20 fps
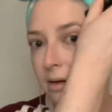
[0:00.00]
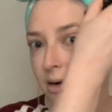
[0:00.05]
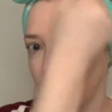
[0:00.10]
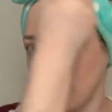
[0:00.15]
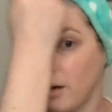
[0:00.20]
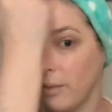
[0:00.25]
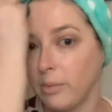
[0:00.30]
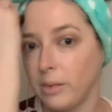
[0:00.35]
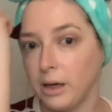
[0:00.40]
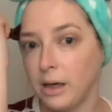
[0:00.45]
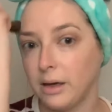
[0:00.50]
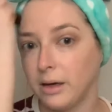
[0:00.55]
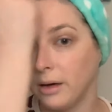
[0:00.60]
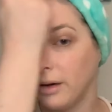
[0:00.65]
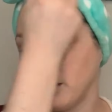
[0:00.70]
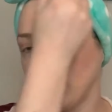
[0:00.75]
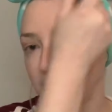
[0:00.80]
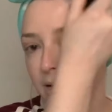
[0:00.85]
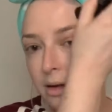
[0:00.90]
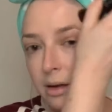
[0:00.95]
up here.
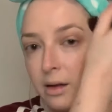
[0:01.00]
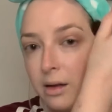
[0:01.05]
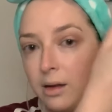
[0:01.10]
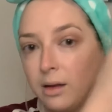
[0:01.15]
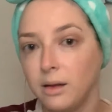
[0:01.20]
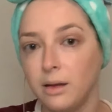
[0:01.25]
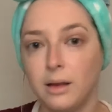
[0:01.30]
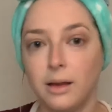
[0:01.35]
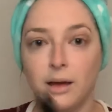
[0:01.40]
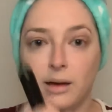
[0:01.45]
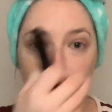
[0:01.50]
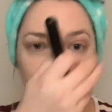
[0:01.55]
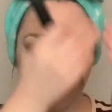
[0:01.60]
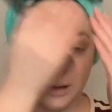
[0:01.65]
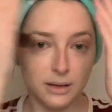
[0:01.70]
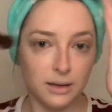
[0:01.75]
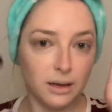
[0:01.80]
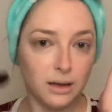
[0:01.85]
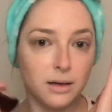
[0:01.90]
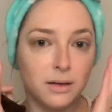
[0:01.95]
That way
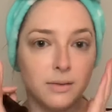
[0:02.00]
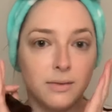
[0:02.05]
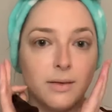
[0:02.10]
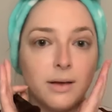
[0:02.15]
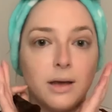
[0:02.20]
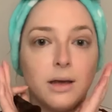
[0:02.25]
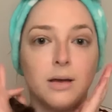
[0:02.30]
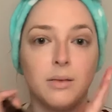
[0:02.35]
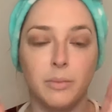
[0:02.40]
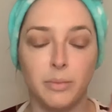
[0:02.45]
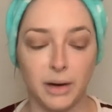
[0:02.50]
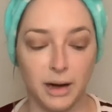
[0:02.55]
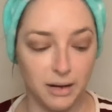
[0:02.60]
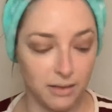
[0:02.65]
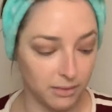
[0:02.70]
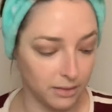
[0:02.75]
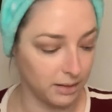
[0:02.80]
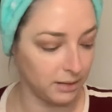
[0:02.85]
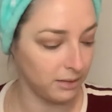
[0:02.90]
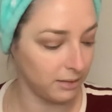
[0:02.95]
it's kind of like
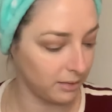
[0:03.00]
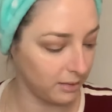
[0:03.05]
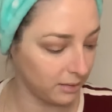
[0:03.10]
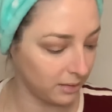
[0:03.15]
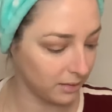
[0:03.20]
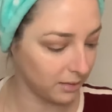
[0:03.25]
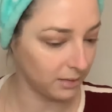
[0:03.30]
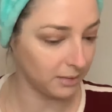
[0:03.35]
balanced.